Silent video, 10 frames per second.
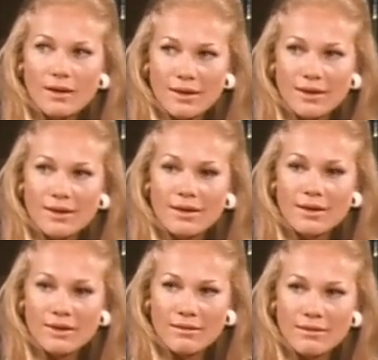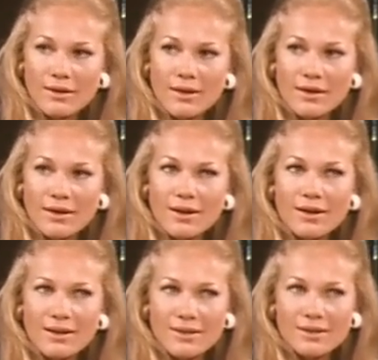the sets, on the furniture, on the
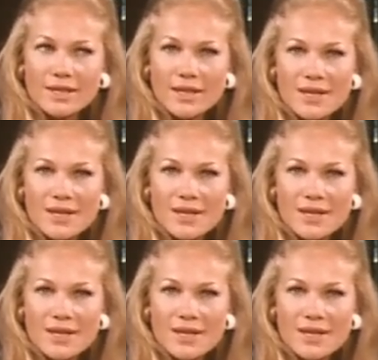cocktail table.